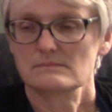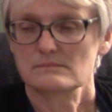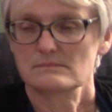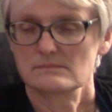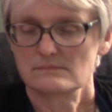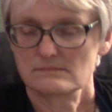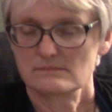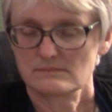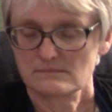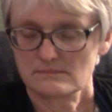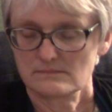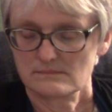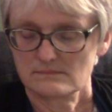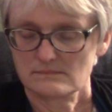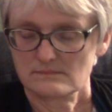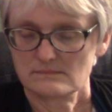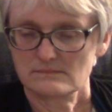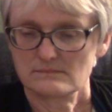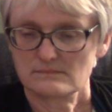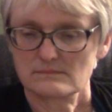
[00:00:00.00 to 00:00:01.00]

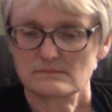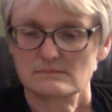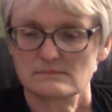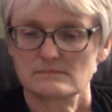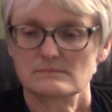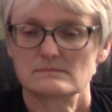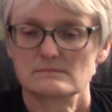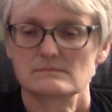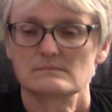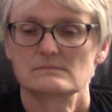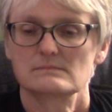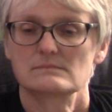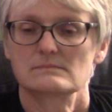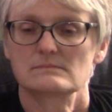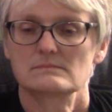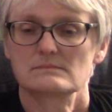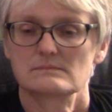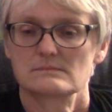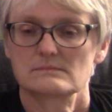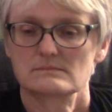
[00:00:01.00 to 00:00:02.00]

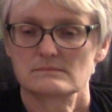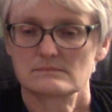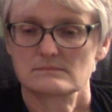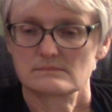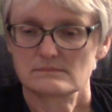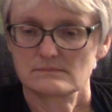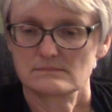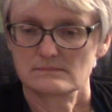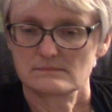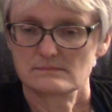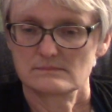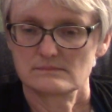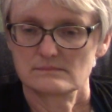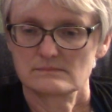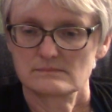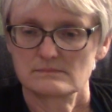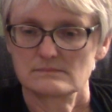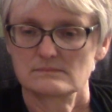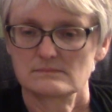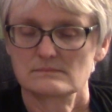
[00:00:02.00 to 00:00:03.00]

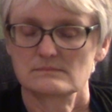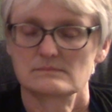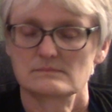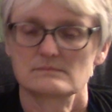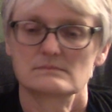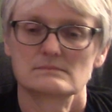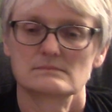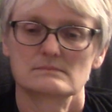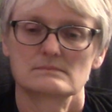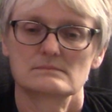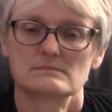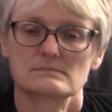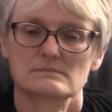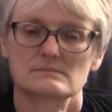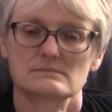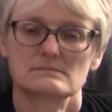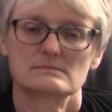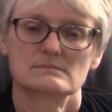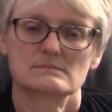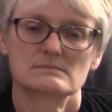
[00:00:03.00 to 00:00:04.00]

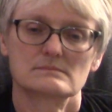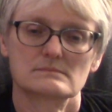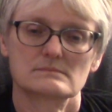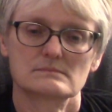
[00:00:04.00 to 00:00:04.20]
The person shown says nothing.